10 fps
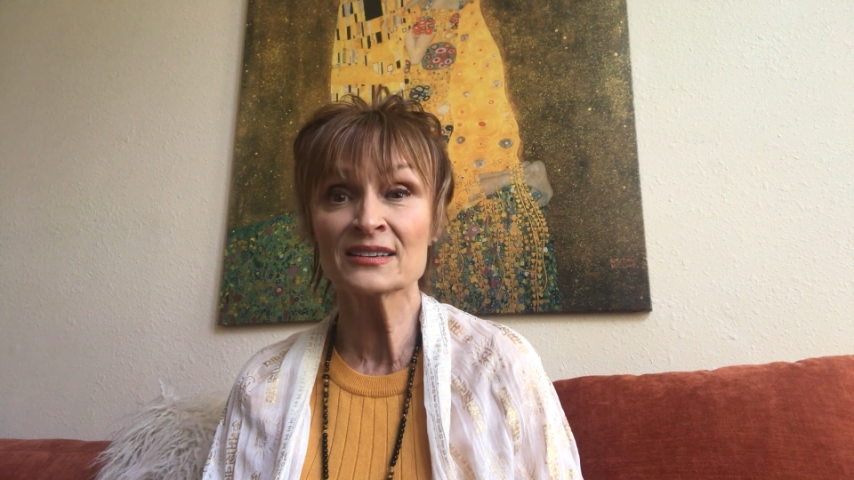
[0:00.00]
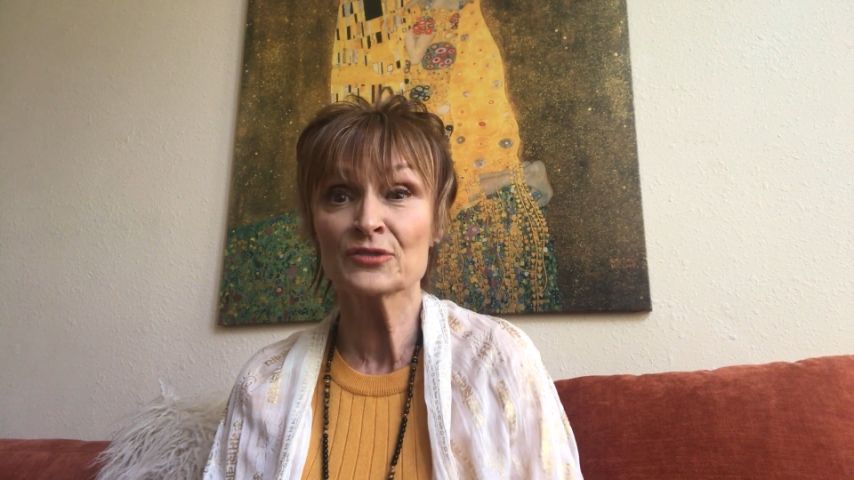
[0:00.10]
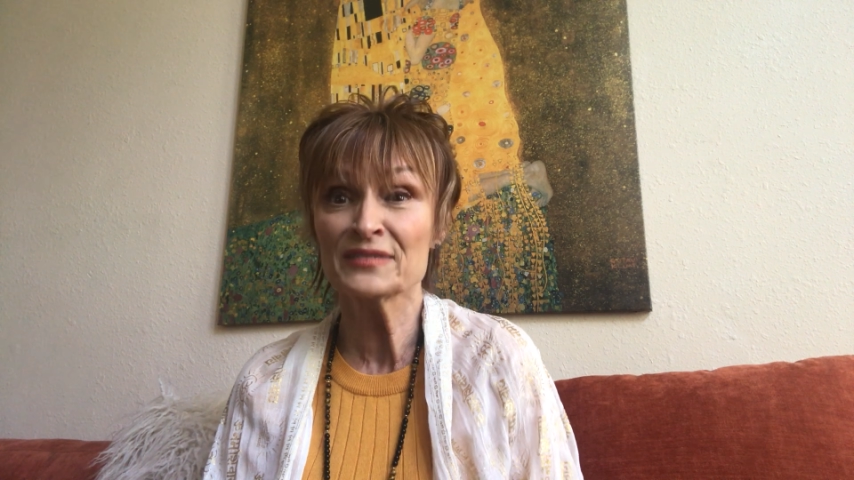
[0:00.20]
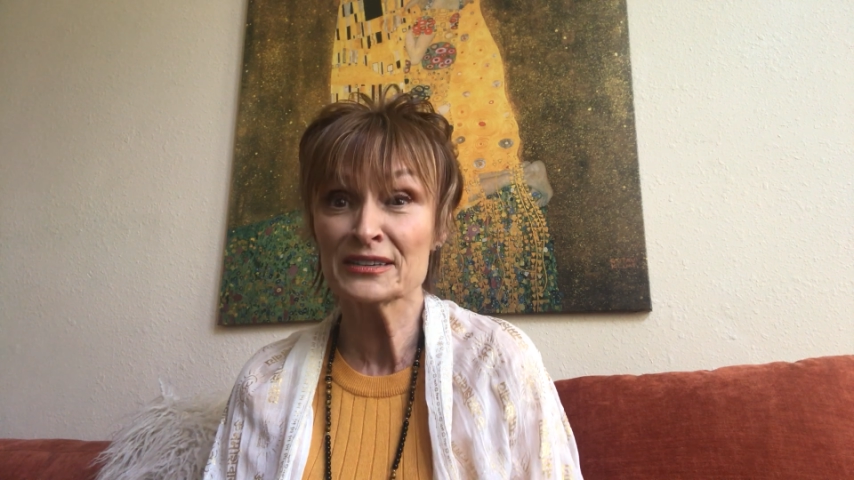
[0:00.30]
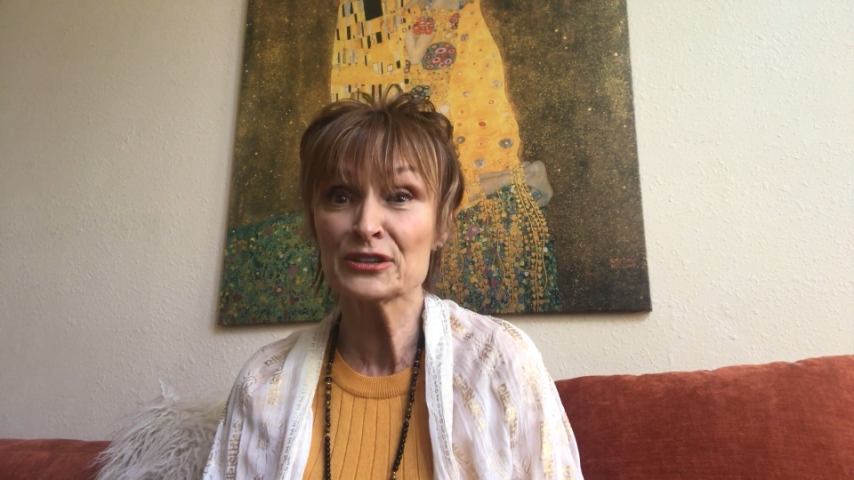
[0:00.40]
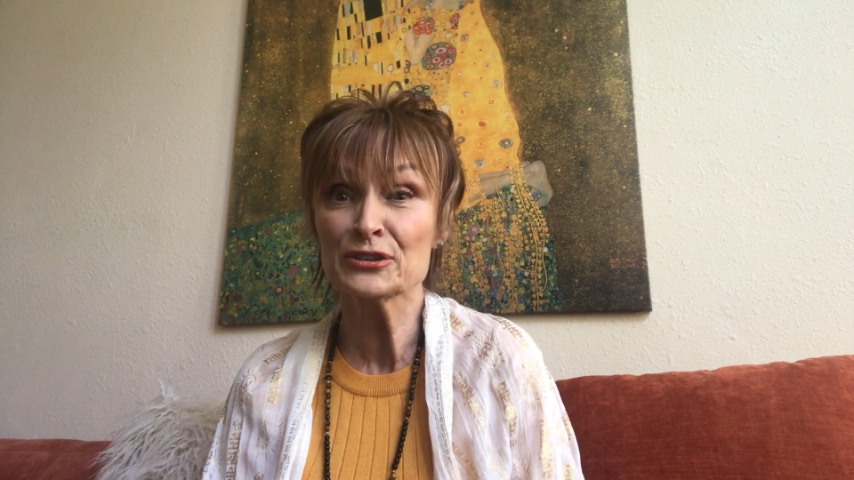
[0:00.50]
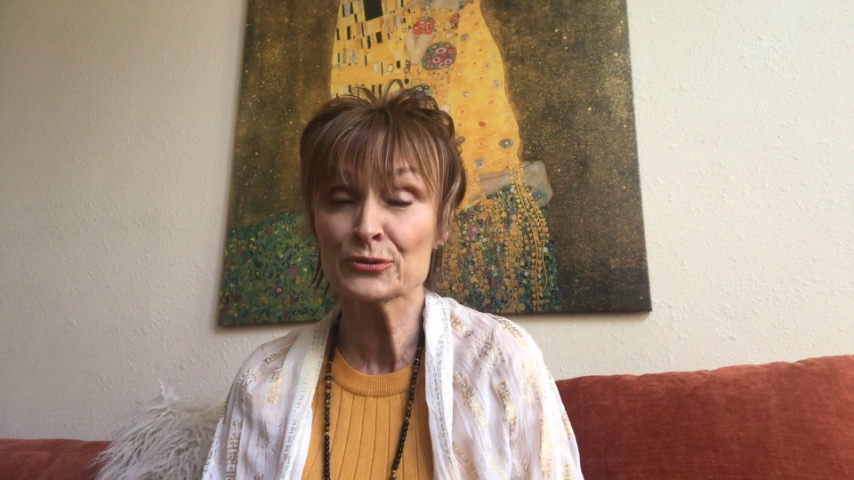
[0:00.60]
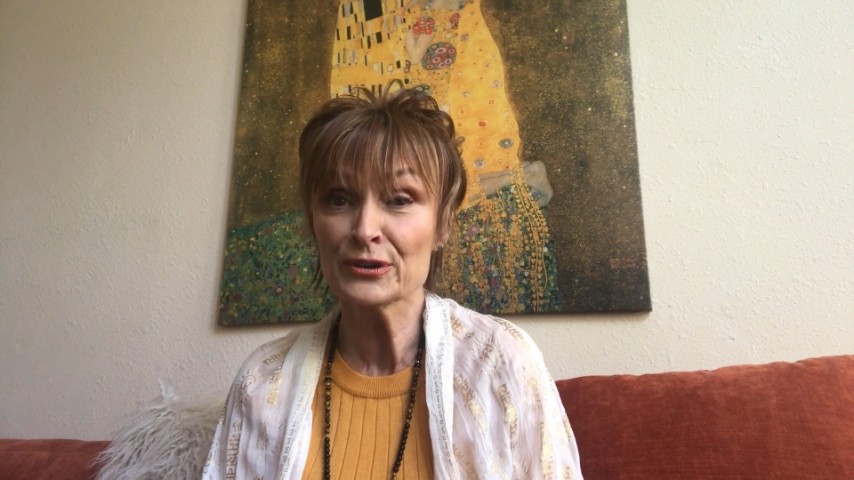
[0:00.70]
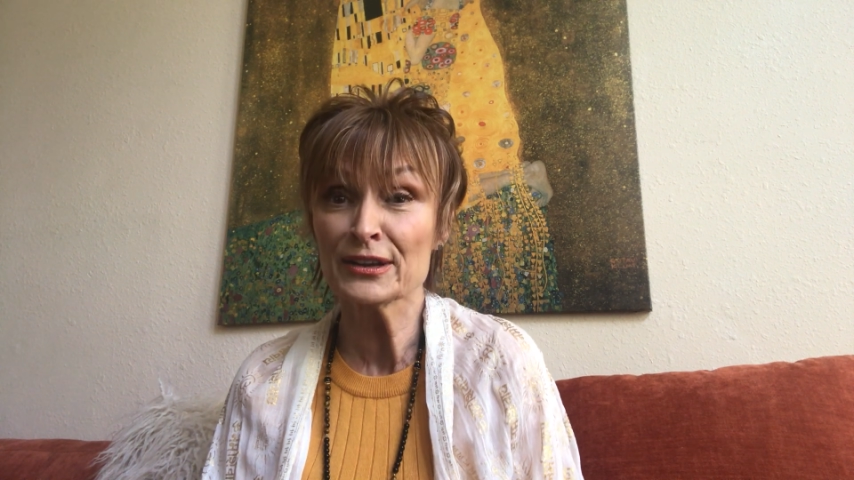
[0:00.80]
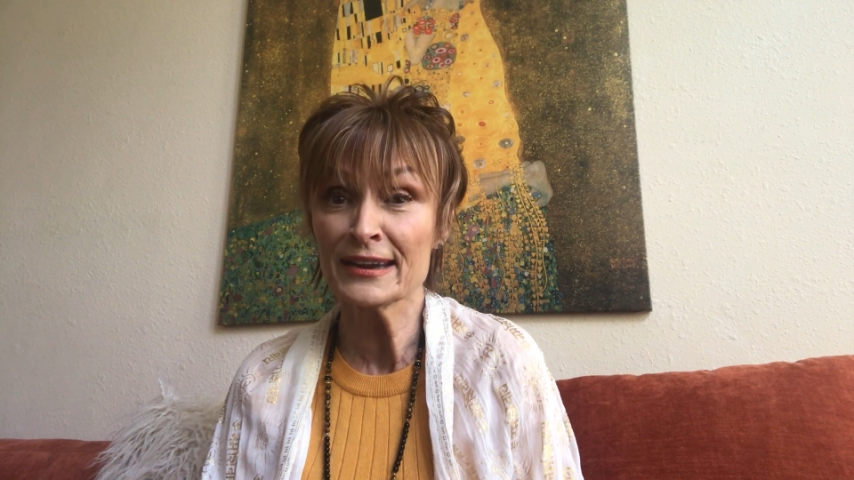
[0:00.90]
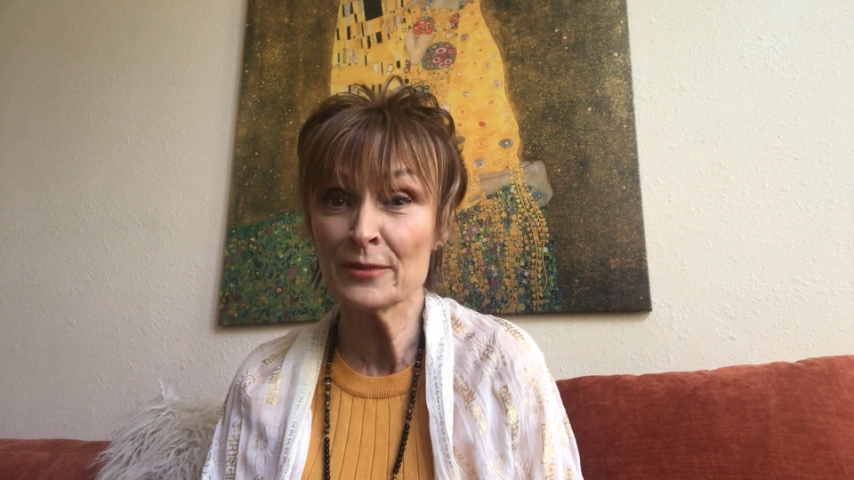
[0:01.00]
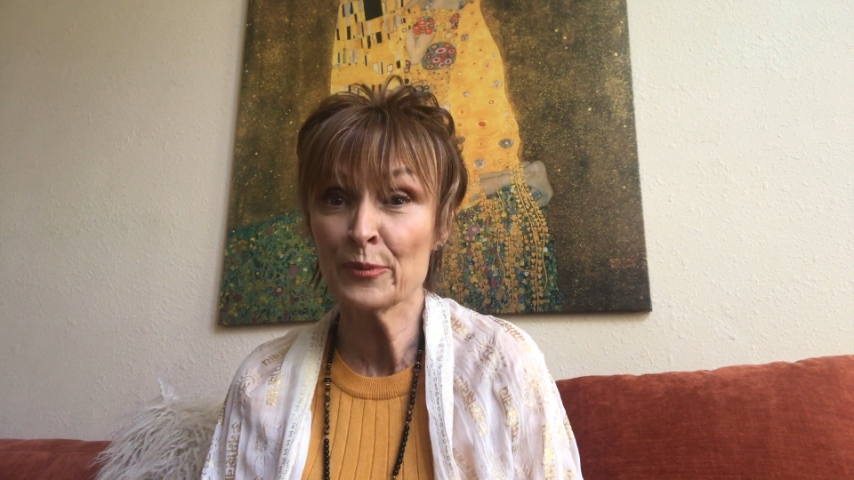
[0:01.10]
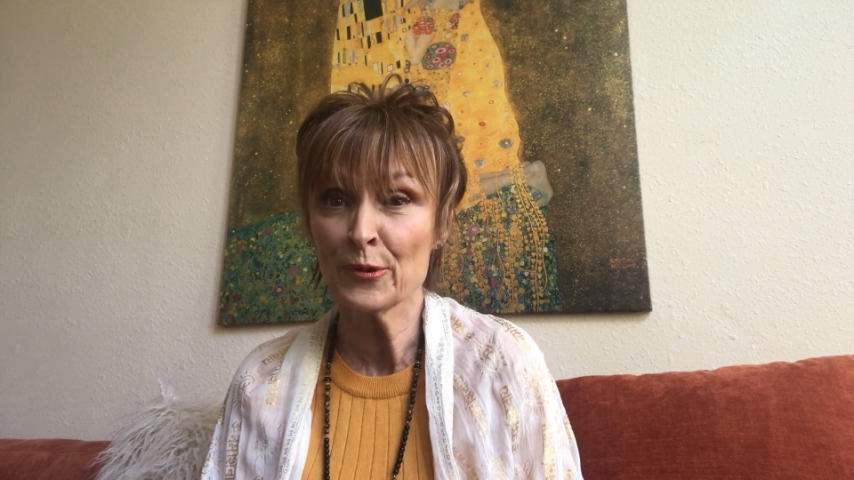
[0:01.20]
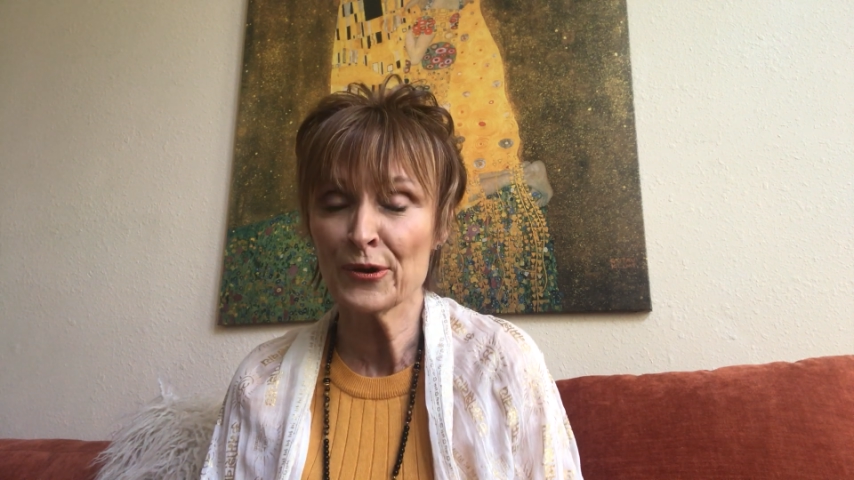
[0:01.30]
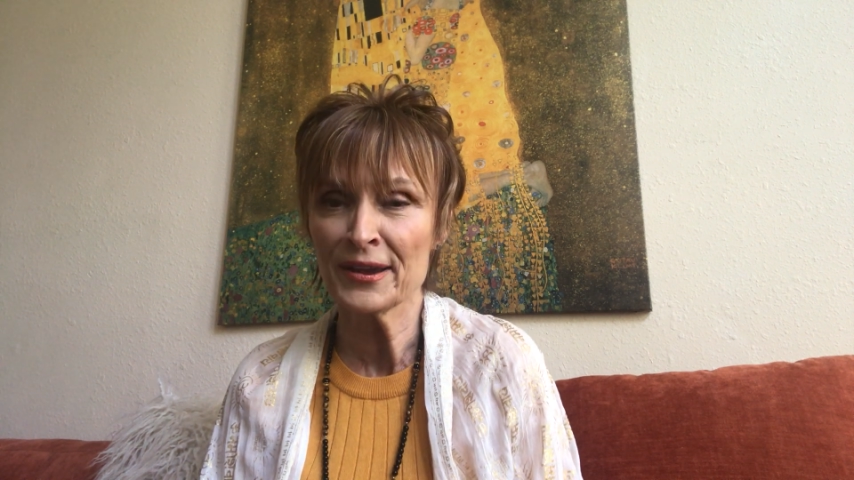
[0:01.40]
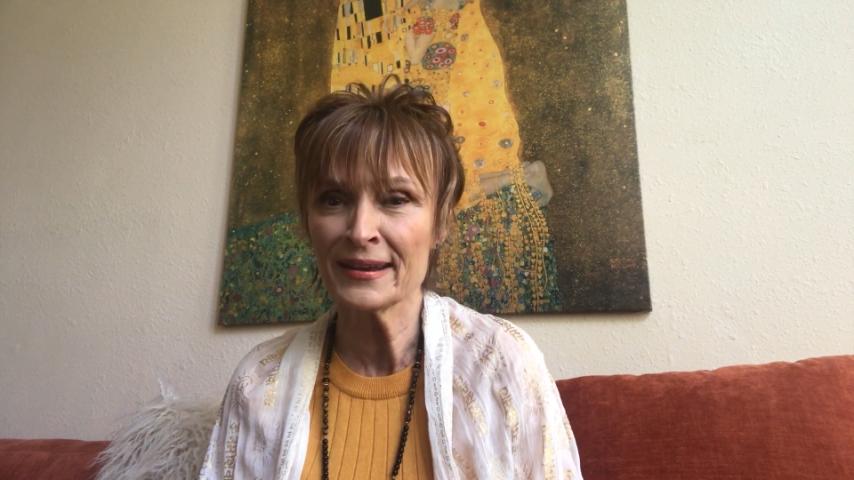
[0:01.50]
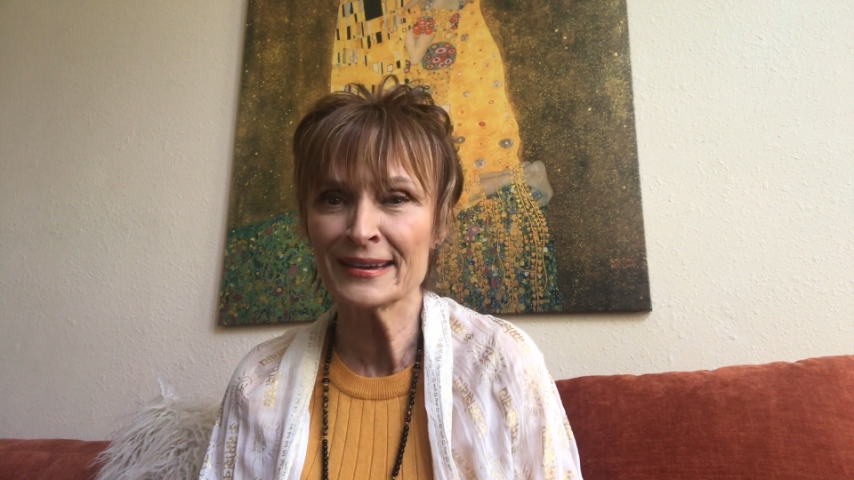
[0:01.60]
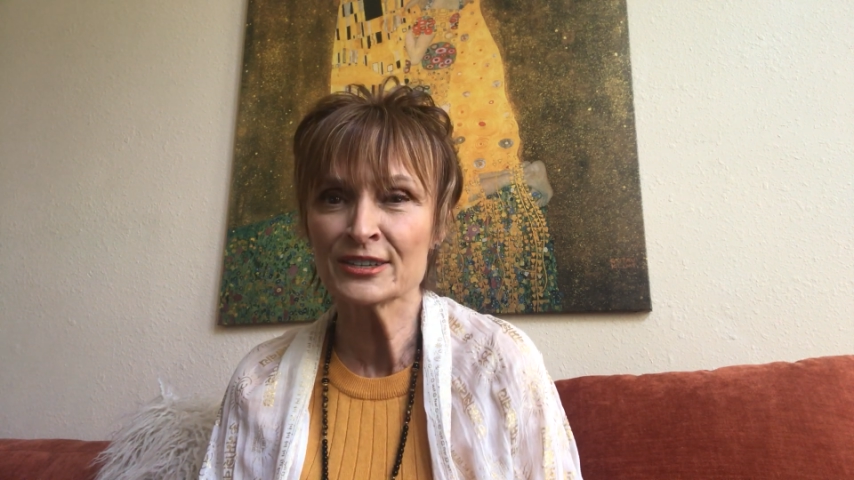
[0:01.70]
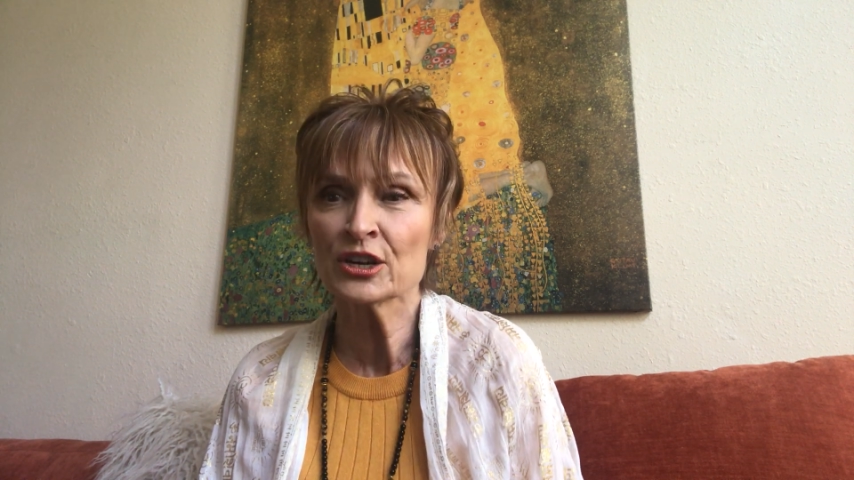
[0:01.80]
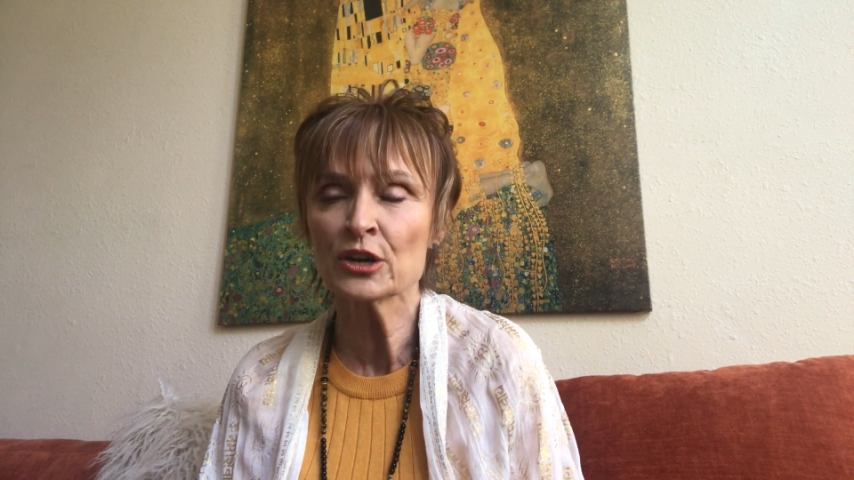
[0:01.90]
so this is really important
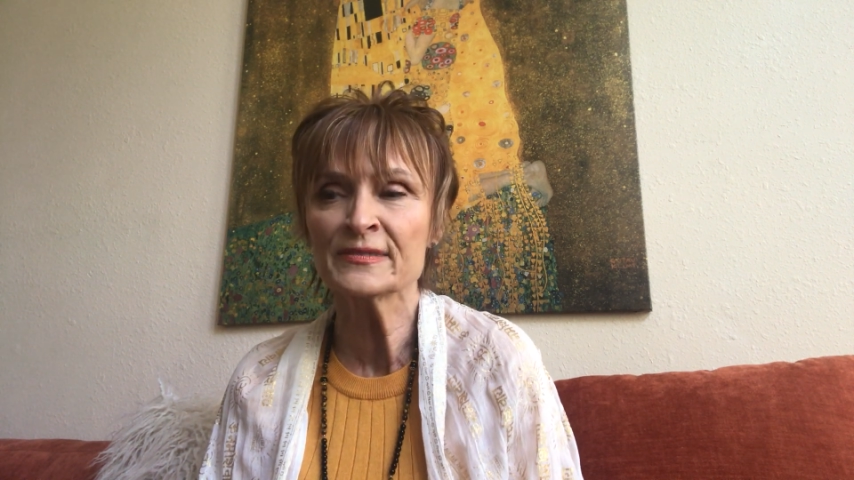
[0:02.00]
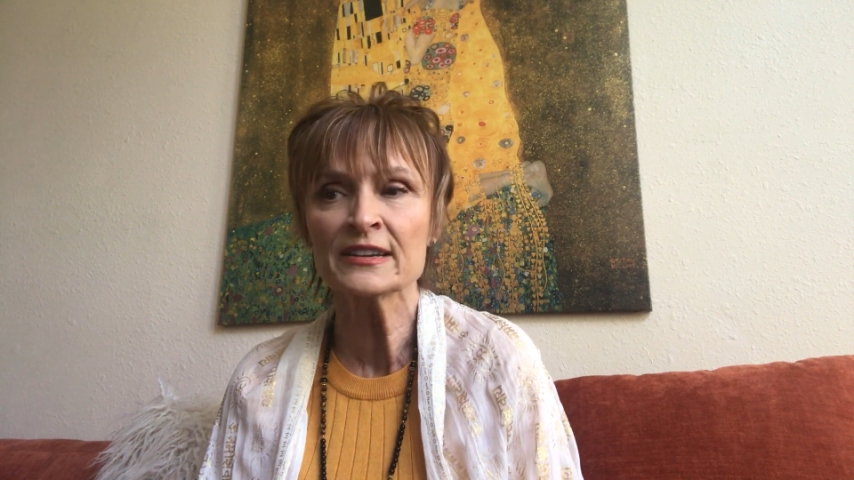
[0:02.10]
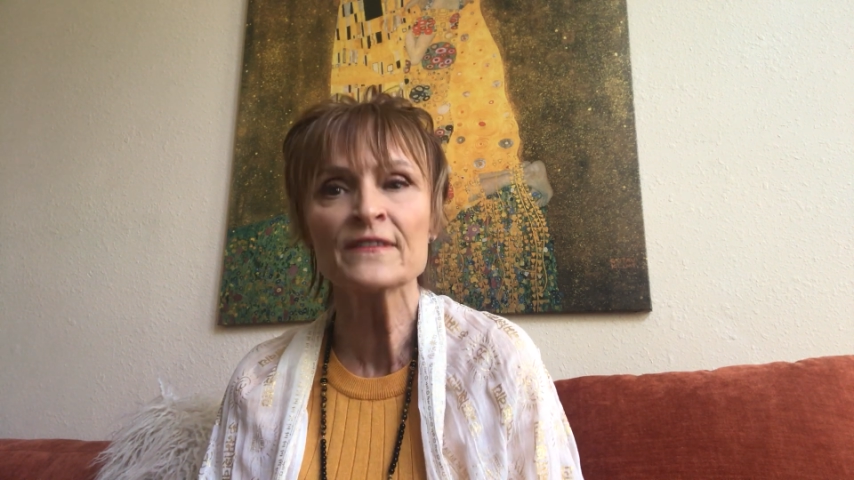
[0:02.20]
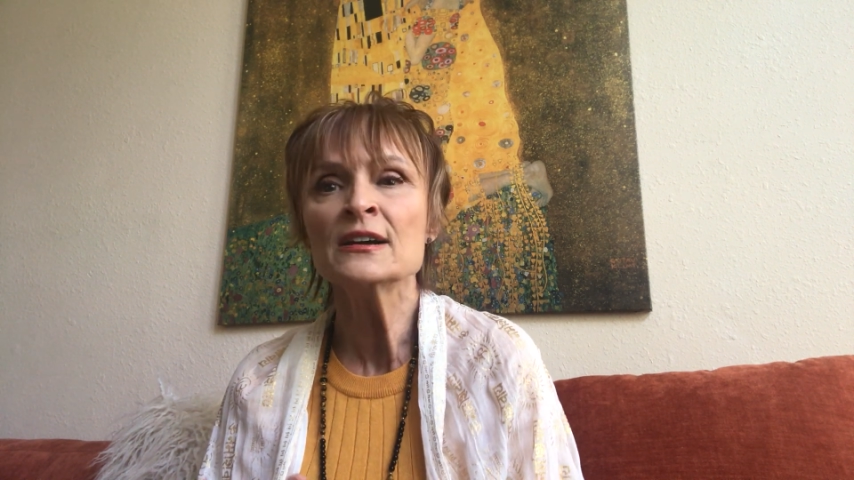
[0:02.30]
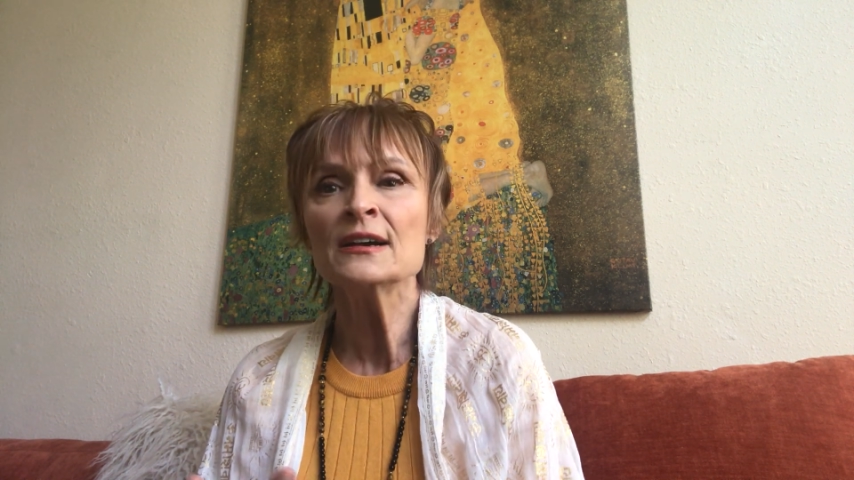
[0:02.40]
in terms of